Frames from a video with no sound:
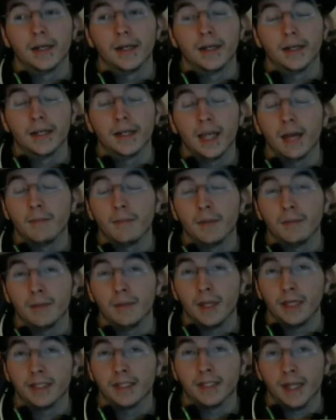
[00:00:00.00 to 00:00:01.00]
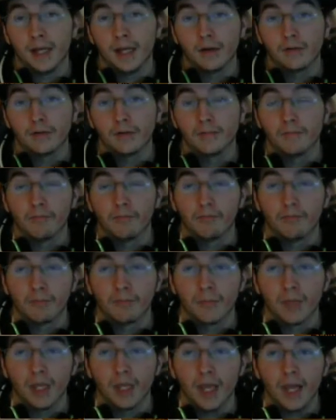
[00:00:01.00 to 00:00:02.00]
can be placed down.
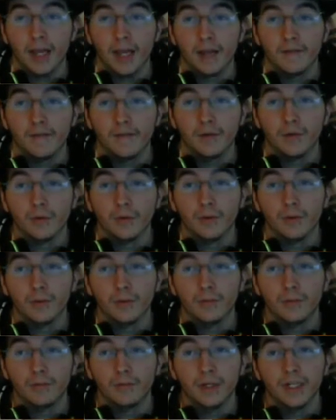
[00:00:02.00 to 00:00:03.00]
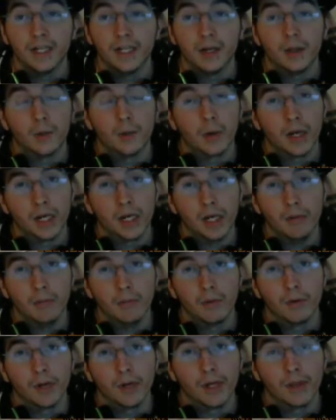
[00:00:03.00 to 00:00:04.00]
And if you put down the right number
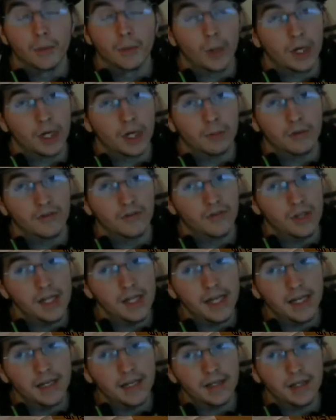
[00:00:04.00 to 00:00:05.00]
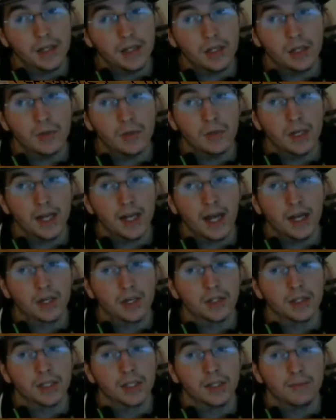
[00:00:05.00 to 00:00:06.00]
and the right number of clicks, you can
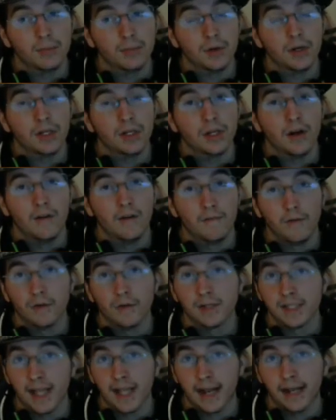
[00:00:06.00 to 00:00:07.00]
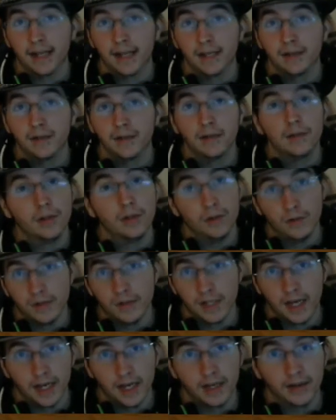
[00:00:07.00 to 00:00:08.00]
actually put a full second, 2
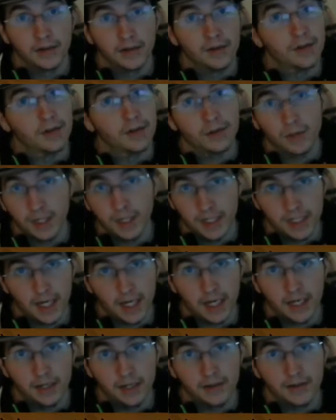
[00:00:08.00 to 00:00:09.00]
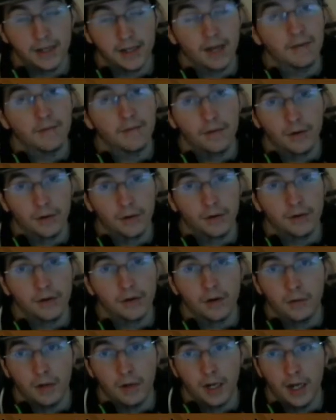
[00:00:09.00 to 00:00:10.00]
seconds, 3 seconds, and further
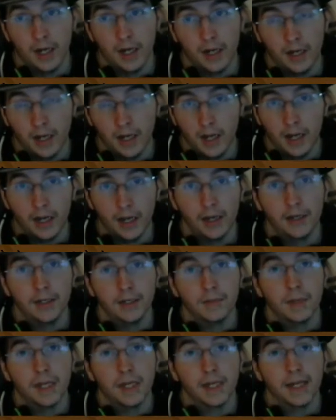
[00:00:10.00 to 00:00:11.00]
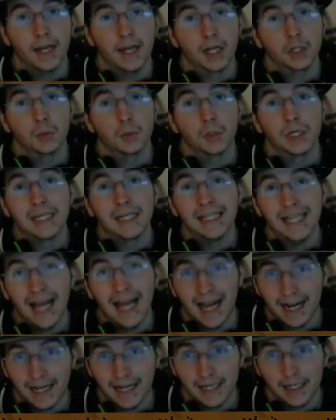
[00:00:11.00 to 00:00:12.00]
going on to make an actual
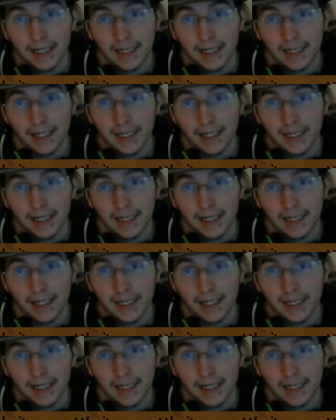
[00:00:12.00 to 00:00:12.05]
clock.